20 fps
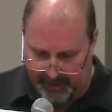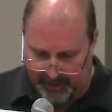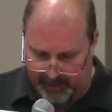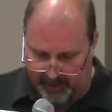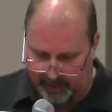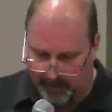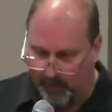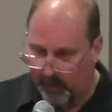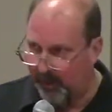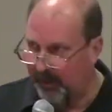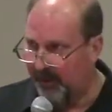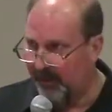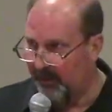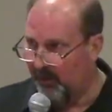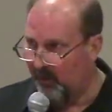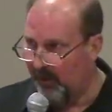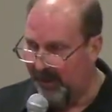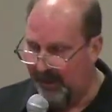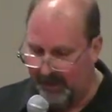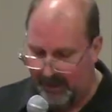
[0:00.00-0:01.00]
supporting the
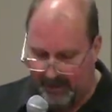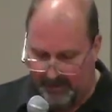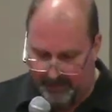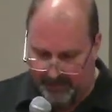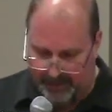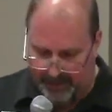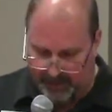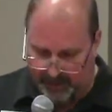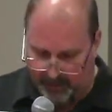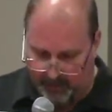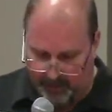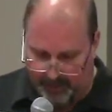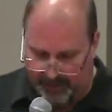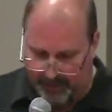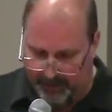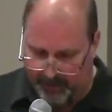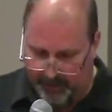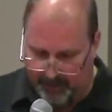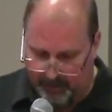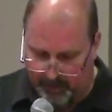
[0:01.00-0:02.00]
weight of the vehicle,
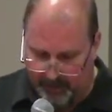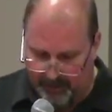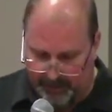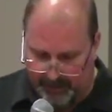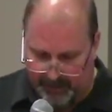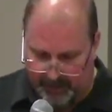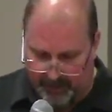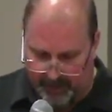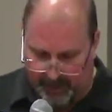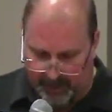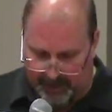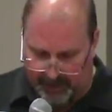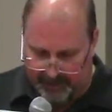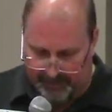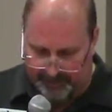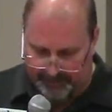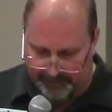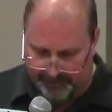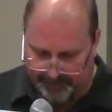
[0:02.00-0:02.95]
whether you're moving or not.